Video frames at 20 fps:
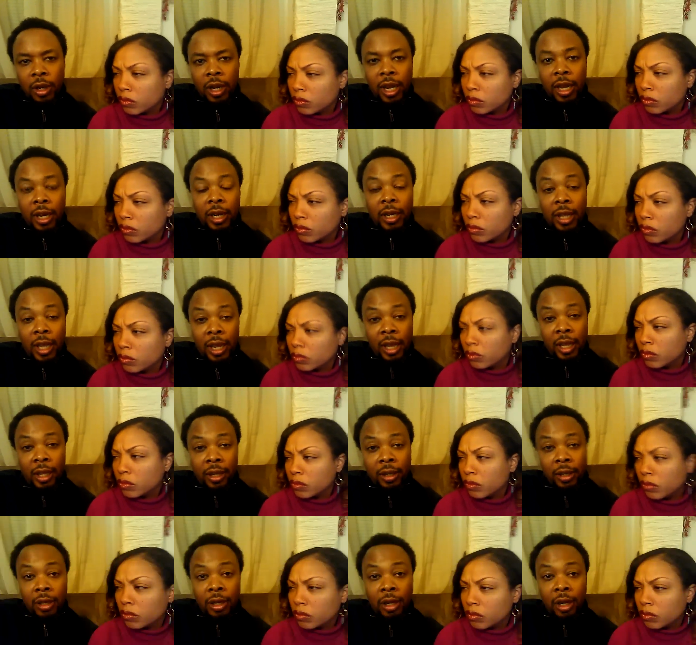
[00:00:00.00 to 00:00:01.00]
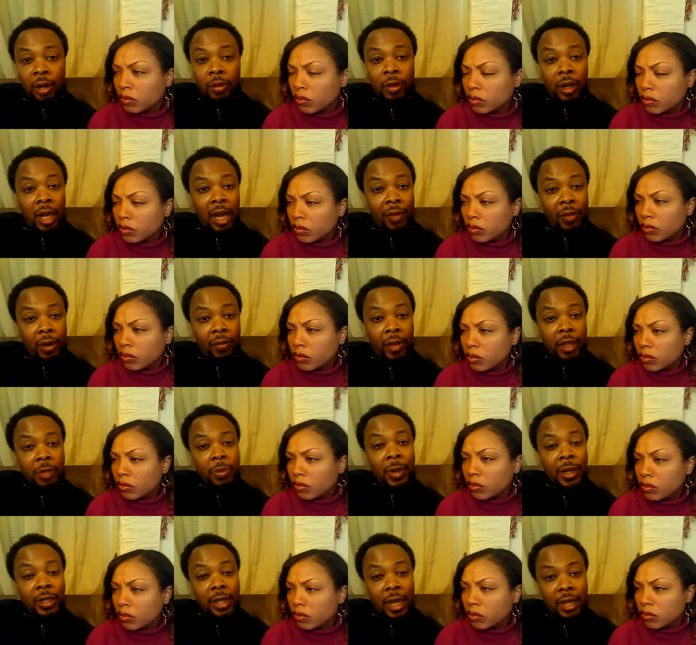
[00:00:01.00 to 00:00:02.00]
Speaker 1: And again, you know, the level of
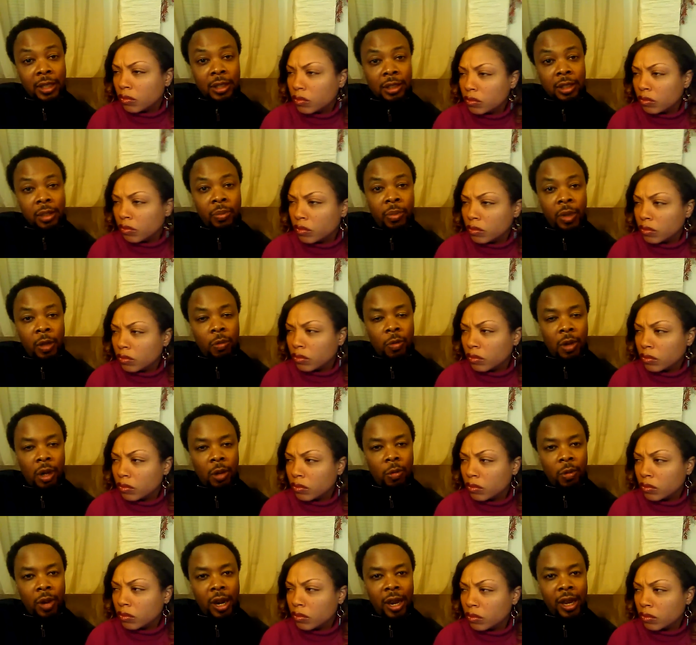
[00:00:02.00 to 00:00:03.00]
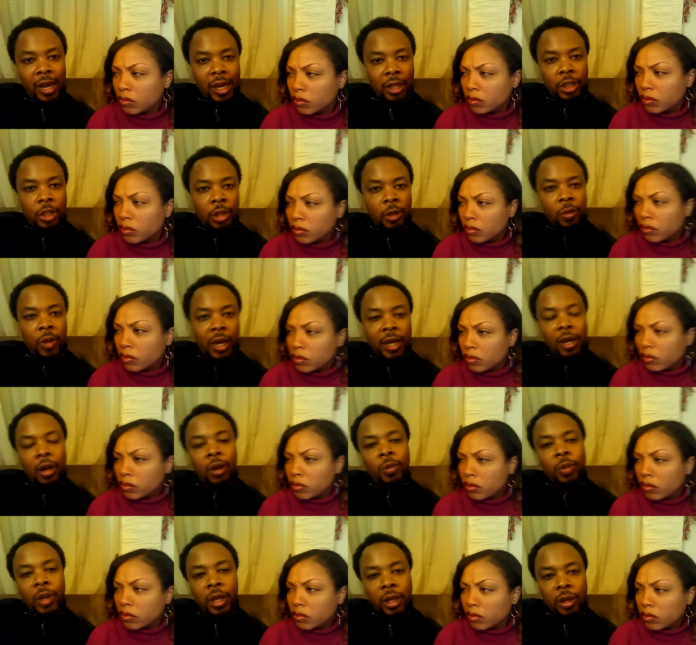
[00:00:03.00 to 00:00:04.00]
expectation should be one where it's you and
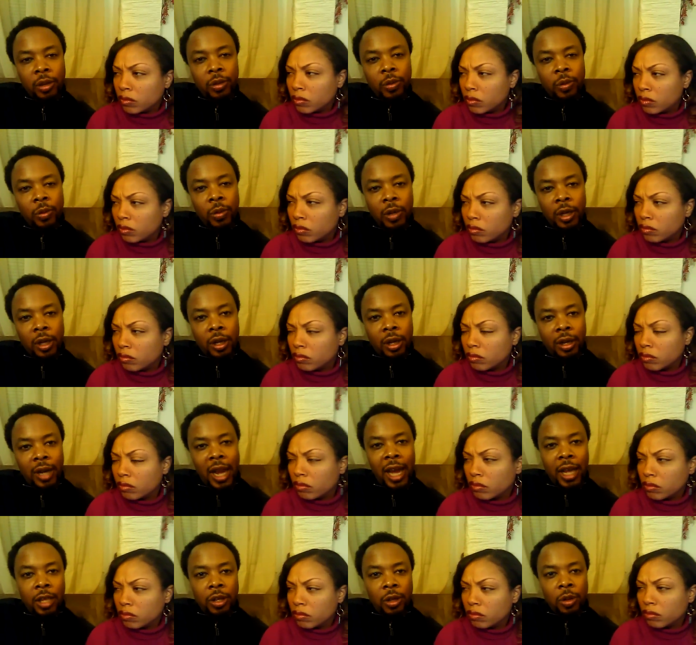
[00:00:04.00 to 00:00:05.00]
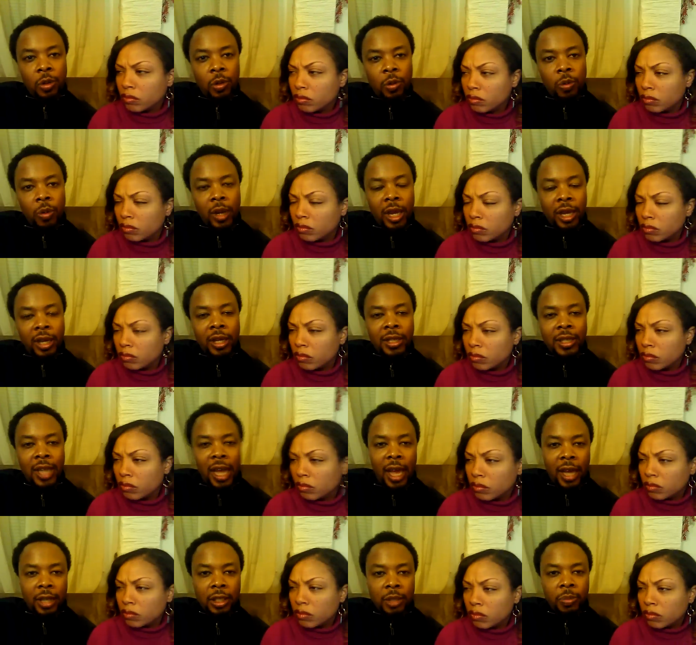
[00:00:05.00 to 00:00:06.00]
only you, mm-hmm. not you and his
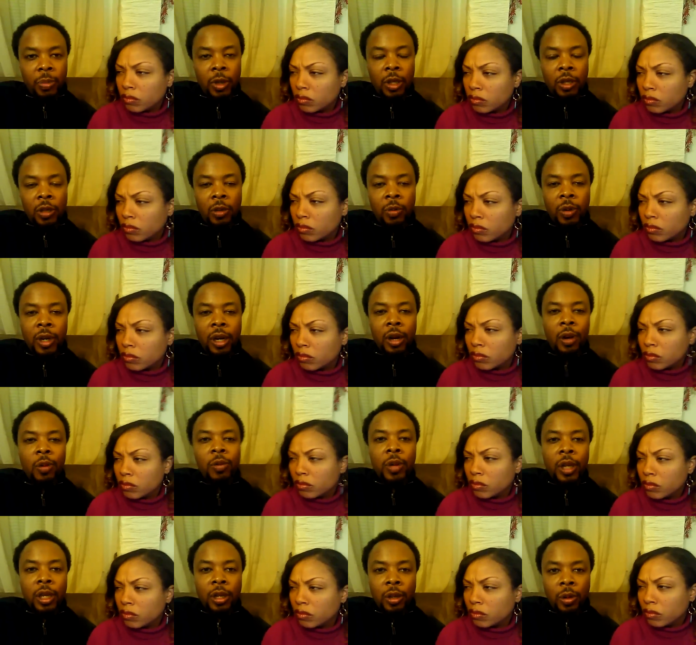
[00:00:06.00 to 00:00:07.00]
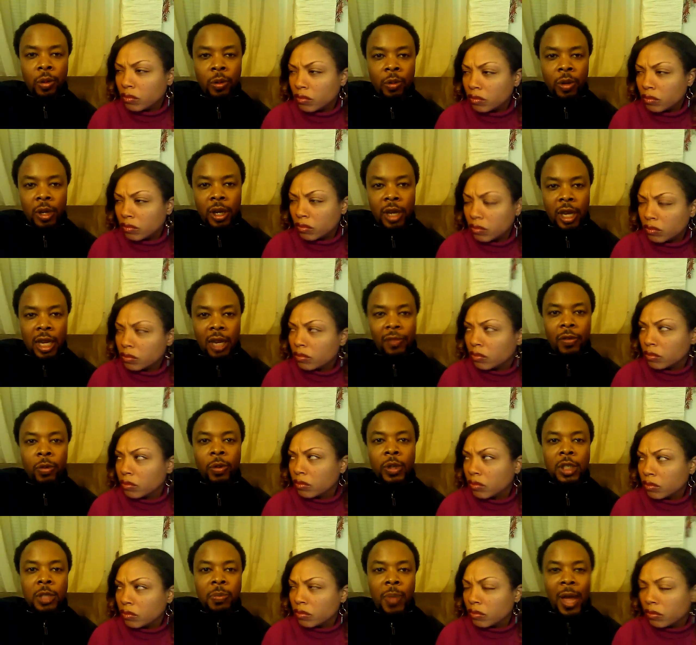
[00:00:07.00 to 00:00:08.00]
ex, but you and only you. And if
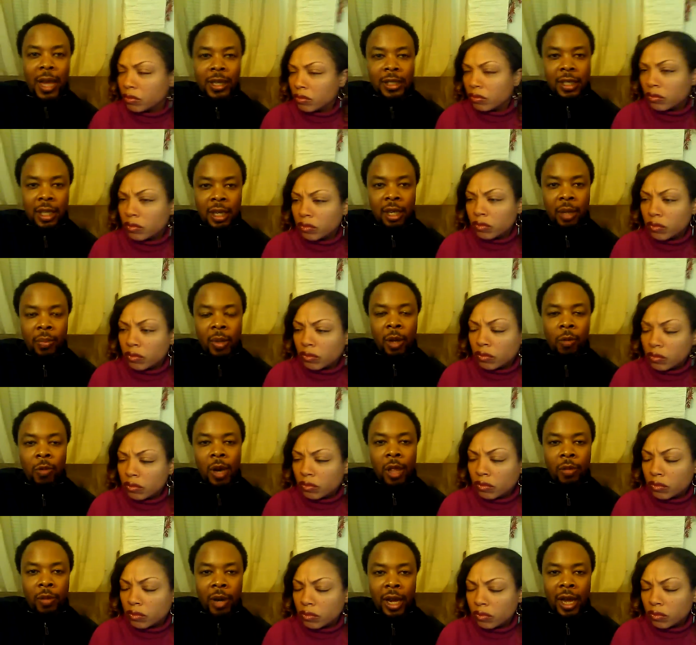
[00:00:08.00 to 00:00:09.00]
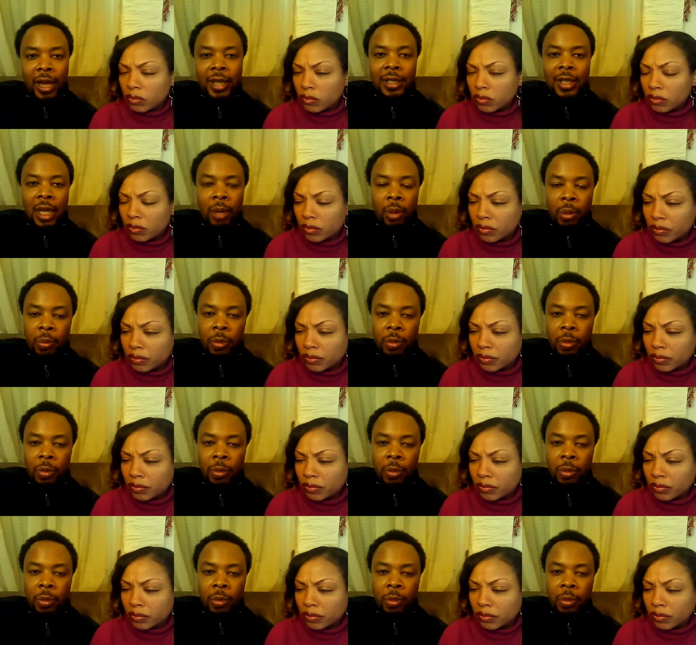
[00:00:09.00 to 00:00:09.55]
you inspect him and whether or not he's able to